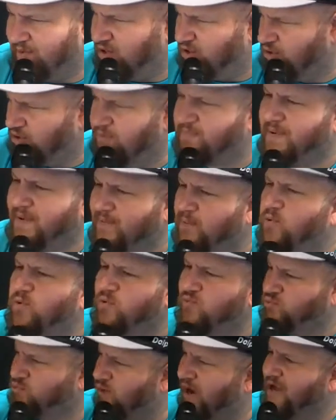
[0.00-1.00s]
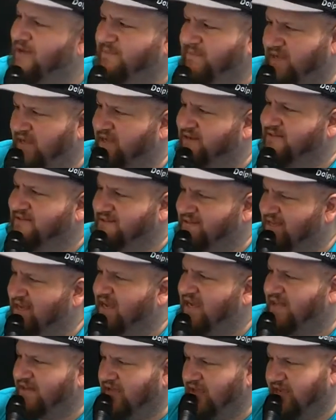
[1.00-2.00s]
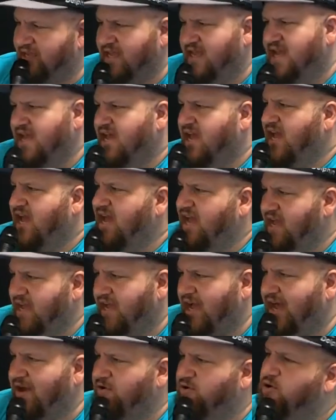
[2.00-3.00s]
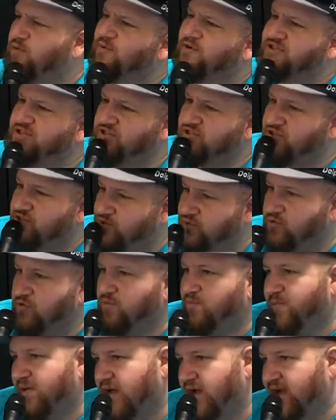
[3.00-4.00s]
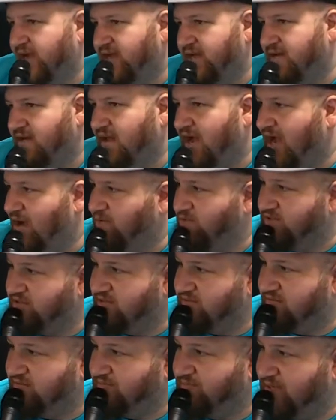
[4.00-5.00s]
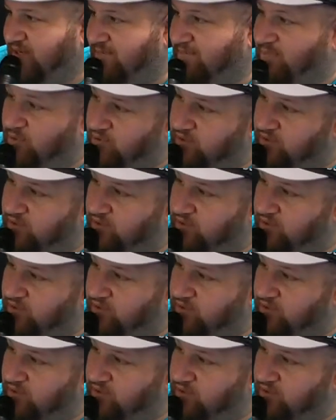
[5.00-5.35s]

been hurt, people will write me and say like, "Hey, I don't know what to do, but I was being